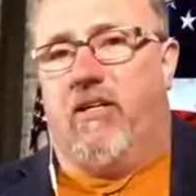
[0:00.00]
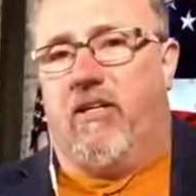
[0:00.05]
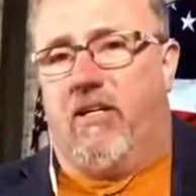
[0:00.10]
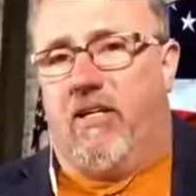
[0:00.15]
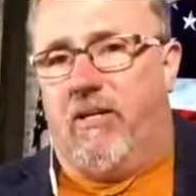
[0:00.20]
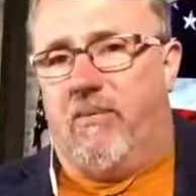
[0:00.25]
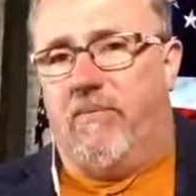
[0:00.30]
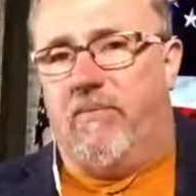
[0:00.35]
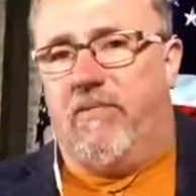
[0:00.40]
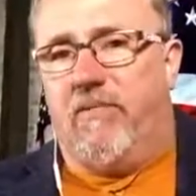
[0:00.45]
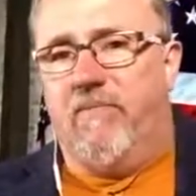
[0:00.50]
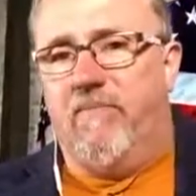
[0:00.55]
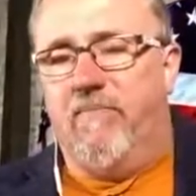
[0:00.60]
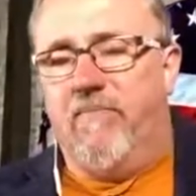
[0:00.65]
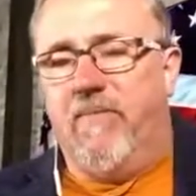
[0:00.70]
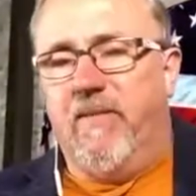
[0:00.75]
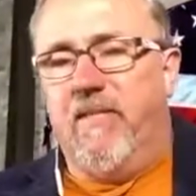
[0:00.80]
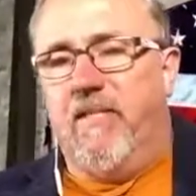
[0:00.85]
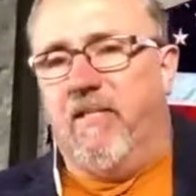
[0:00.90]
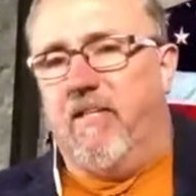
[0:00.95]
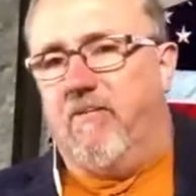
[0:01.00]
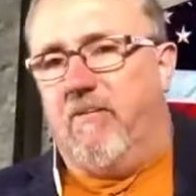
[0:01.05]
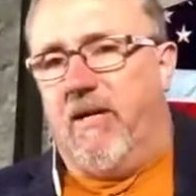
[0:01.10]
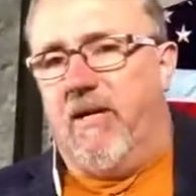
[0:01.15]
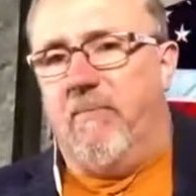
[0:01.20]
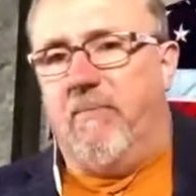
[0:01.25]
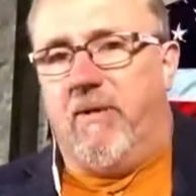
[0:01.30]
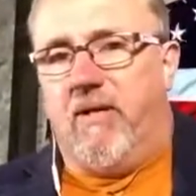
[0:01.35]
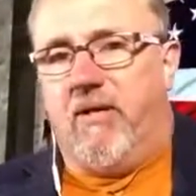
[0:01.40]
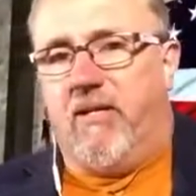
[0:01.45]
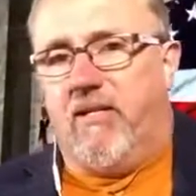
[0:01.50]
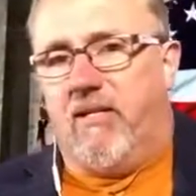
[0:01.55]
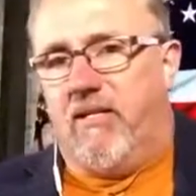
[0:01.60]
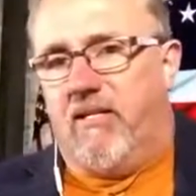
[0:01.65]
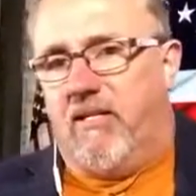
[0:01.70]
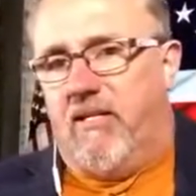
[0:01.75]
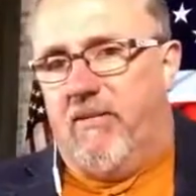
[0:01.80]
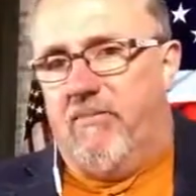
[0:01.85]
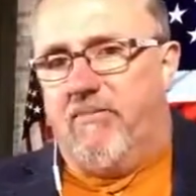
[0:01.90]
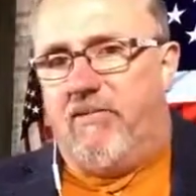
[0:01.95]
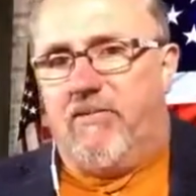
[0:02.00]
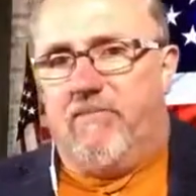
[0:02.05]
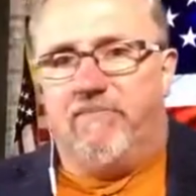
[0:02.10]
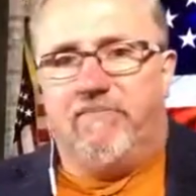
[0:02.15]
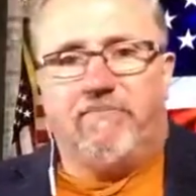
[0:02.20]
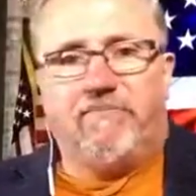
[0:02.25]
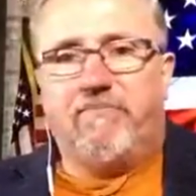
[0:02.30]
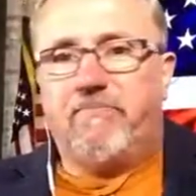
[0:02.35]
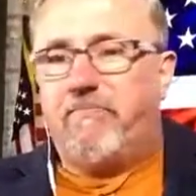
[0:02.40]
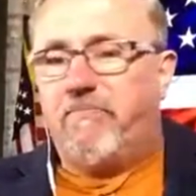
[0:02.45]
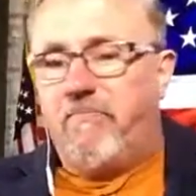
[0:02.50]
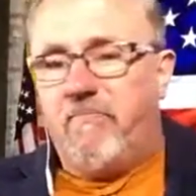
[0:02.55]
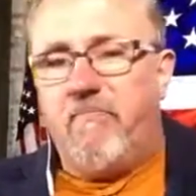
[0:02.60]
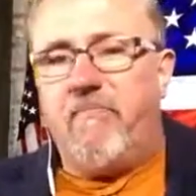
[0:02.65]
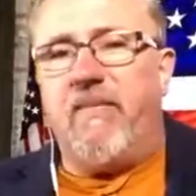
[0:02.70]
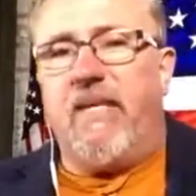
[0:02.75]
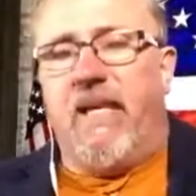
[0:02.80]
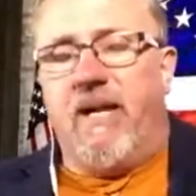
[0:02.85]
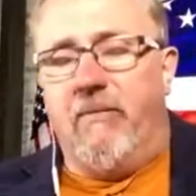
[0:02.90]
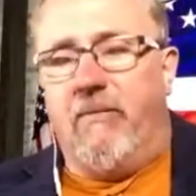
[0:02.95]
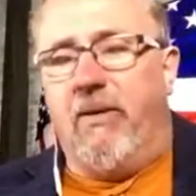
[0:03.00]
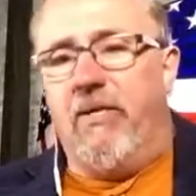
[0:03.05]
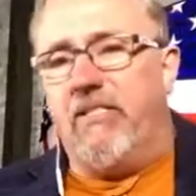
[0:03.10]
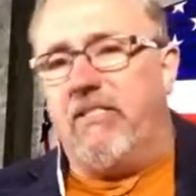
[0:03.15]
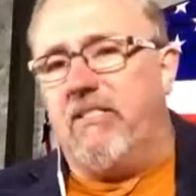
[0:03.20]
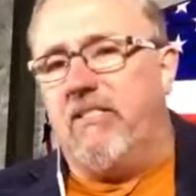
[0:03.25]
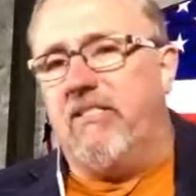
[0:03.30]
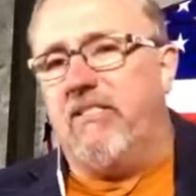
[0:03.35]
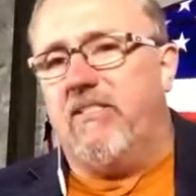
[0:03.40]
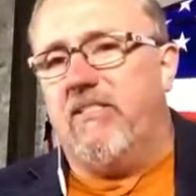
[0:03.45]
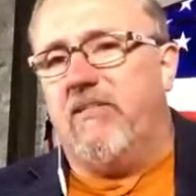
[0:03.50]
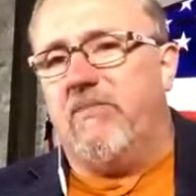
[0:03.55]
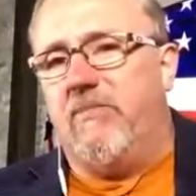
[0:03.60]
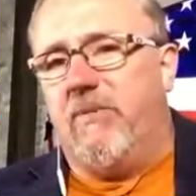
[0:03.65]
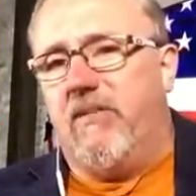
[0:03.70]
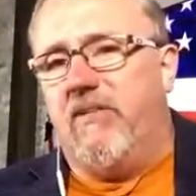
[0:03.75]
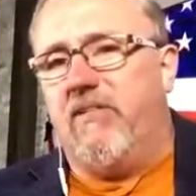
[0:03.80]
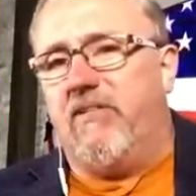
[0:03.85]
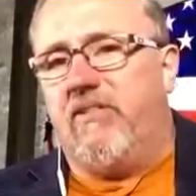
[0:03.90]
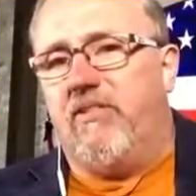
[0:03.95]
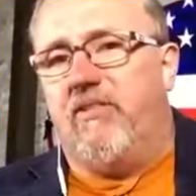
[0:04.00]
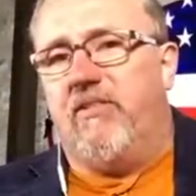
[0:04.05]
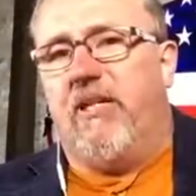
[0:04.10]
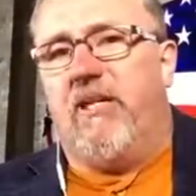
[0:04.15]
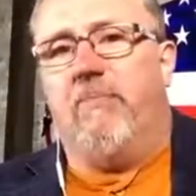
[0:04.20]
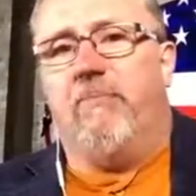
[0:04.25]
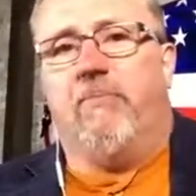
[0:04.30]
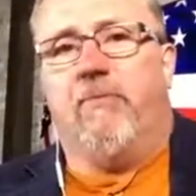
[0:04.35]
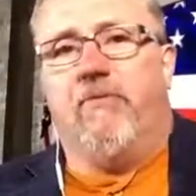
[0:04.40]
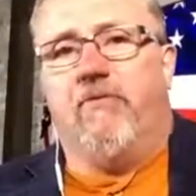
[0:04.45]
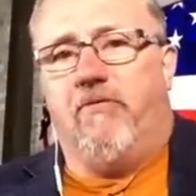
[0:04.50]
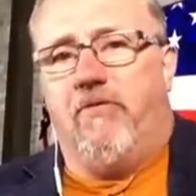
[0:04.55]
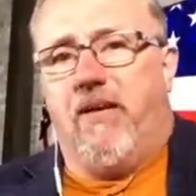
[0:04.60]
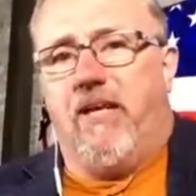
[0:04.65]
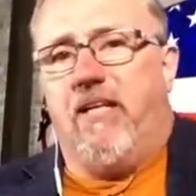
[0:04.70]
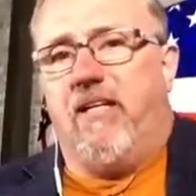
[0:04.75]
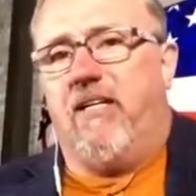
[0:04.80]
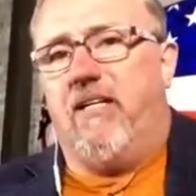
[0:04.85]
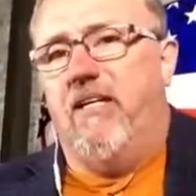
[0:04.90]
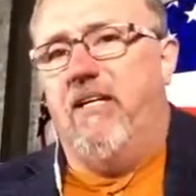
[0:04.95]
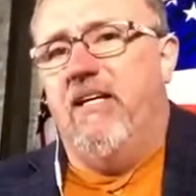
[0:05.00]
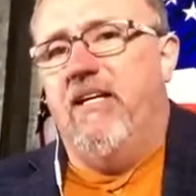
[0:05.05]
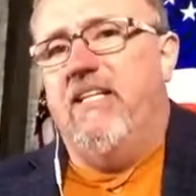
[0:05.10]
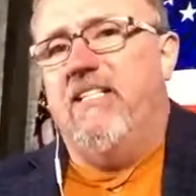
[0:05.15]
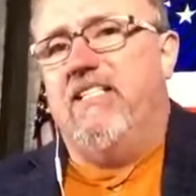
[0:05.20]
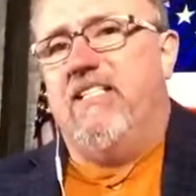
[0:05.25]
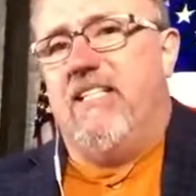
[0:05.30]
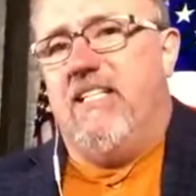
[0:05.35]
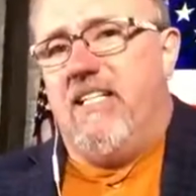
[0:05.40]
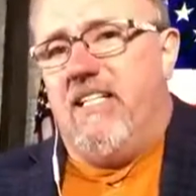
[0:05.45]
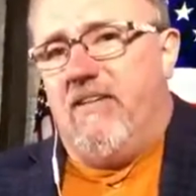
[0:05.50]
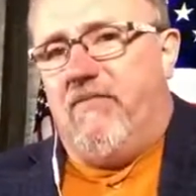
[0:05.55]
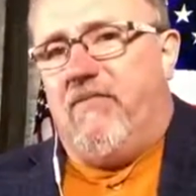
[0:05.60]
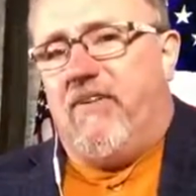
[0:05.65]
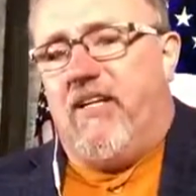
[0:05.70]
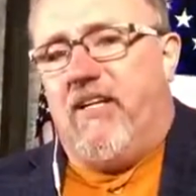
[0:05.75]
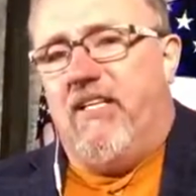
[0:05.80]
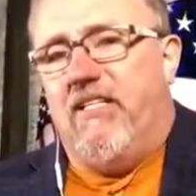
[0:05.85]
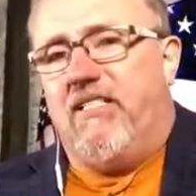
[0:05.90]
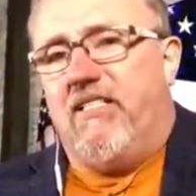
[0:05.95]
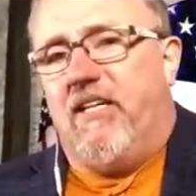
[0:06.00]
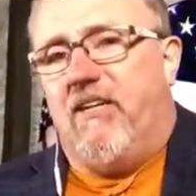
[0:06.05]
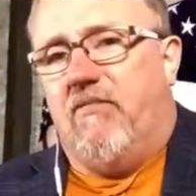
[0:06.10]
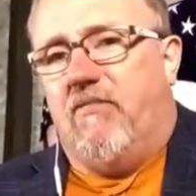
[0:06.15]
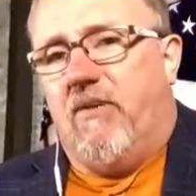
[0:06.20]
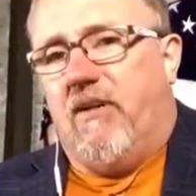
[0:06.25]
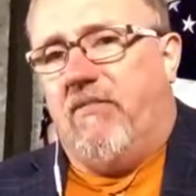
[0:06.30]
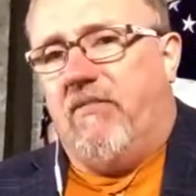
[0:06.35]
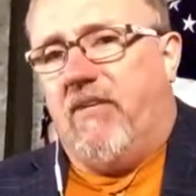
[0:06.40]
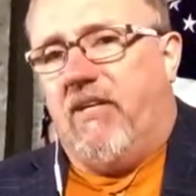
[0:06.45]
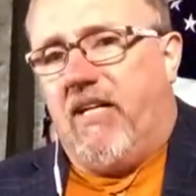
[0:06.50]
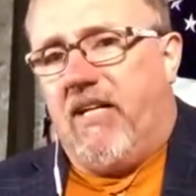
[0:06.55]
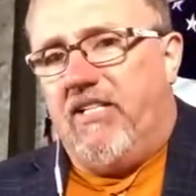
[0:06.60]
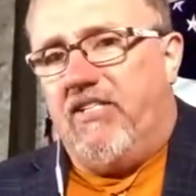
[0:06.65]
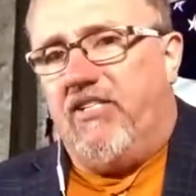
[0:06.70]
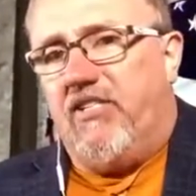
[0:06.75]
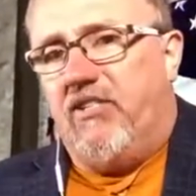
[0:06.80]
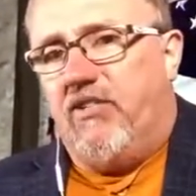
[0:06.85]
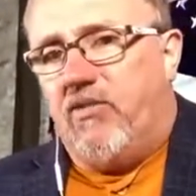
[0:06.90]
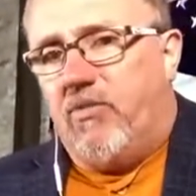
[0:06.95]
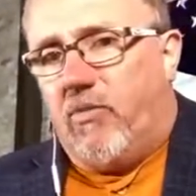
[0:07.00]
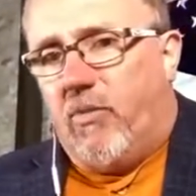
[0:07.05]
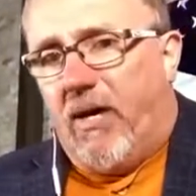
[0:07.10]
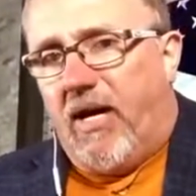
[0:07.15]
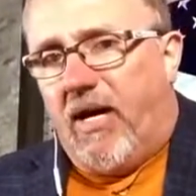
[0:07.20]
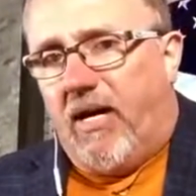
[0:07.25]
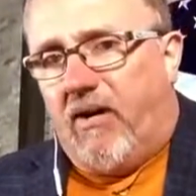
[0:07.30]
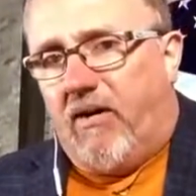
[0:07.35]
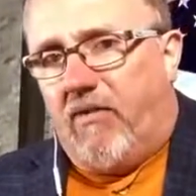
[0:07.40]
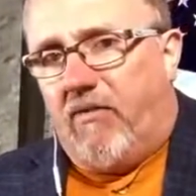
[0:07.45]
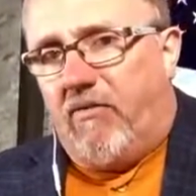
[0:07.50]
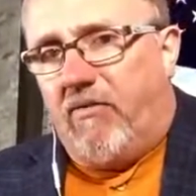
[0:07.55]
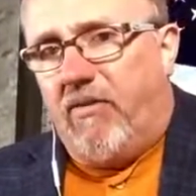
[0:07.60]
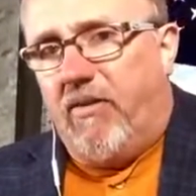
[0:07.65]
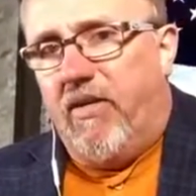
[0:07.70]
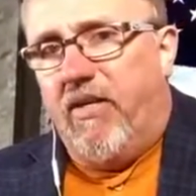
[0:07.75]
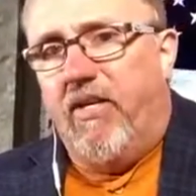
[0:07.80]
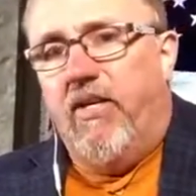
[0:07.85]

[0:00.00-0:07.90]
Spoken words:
eclipse, the Great American Eclipse, and what's the spiritual and prophetic significance of Revelation 12.